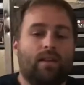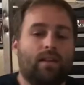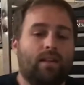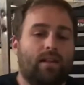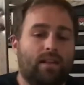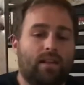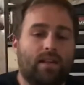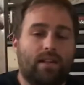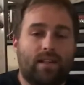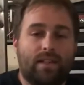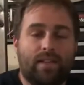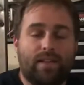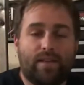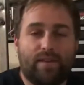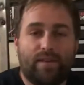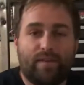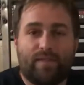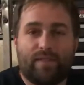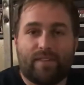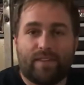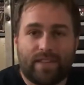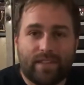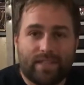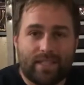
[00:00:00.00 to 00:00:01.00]
Hello
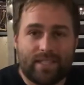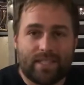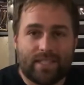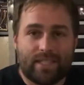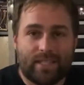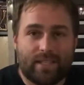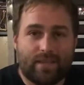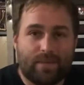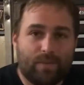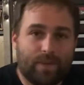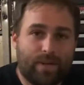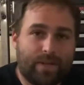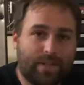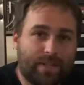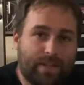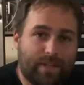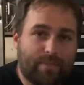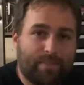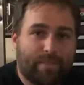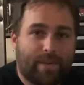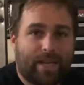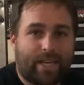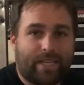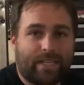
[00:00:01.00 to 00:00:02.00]
friends and
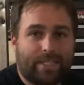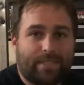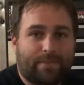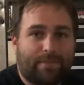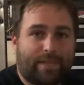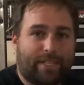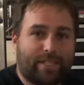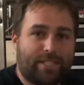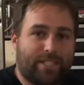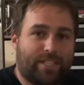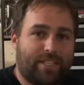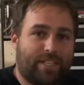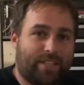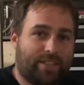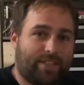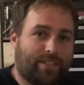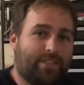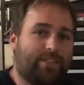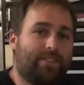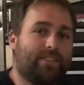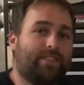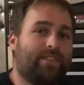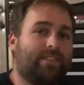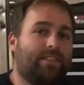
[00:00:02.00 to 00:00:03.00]
welcome back to my
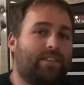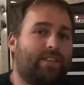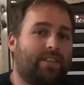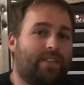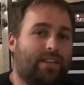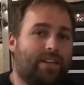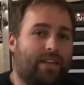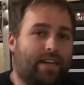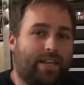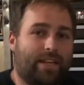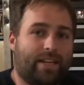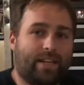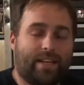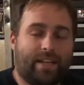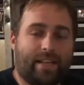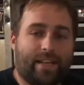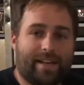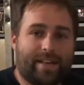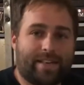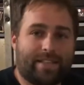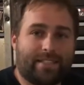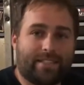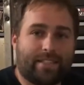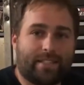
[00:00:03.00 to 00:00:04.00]
channel. I get
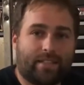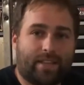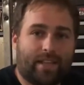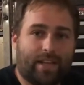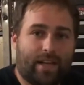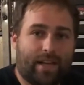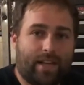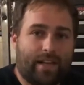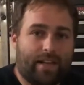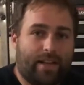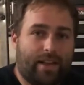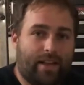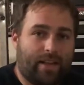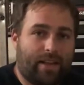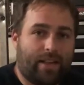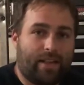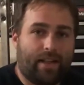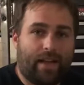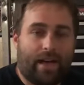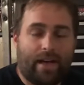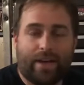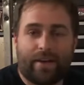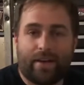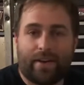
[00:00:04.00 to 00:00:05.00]
asked a lot,
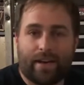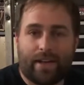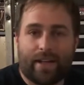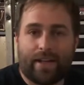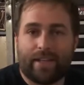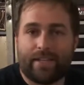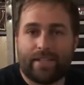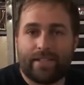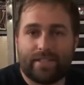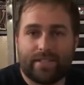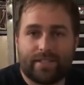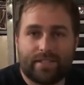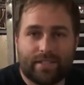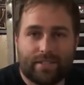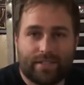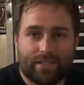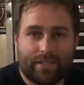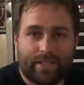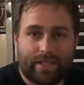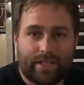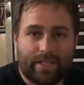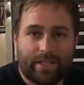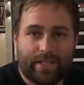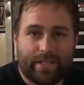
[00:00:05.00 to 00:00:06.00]
how did I get
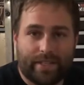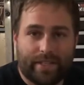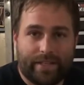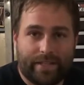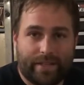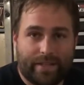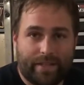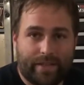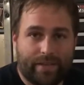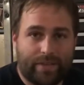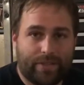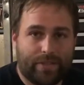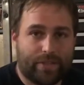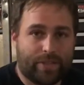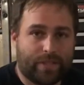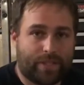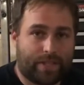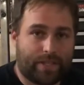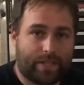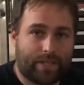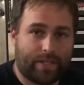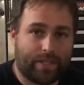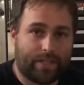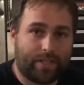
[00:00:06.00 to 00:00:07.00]
started in
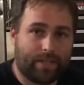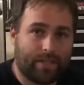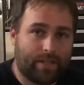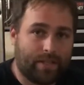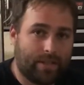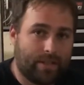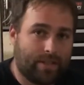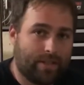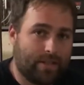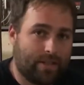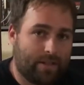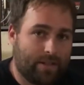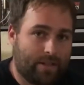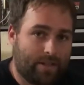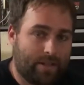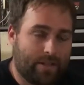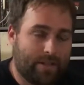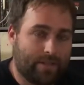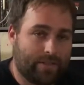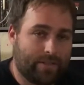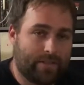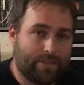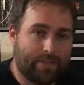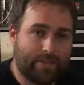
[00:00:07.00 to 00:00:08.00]
trucking
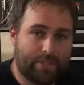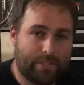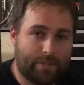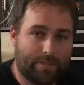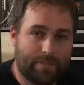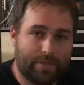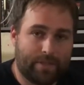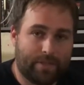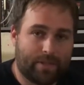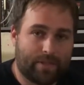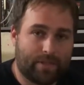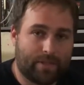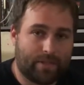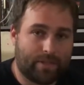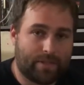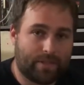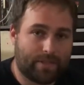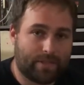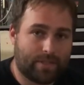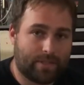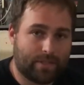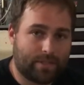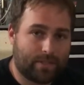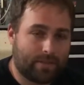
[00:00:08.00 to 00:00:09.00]
and shipping
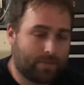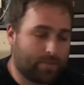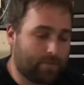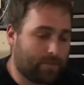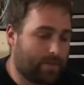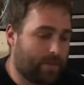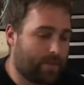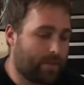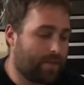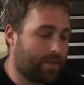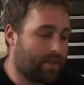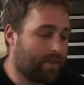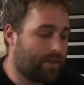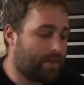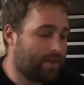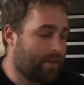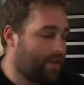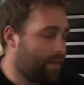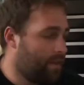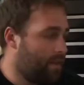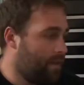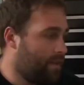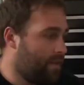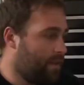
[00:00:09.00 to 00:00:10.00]
cars? Well,
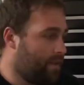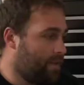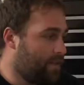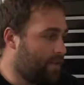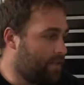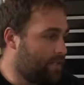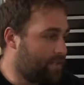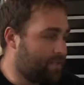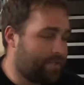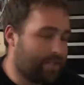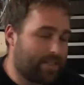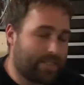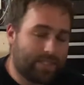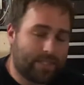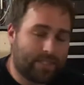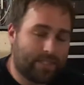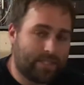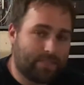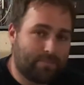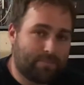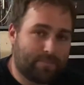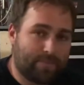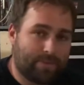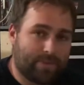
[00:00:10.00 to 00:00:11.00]
it's very
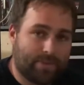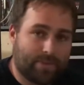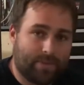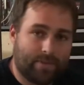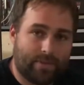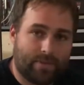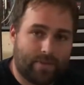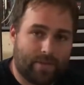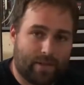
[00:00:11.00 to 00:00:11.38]
simple.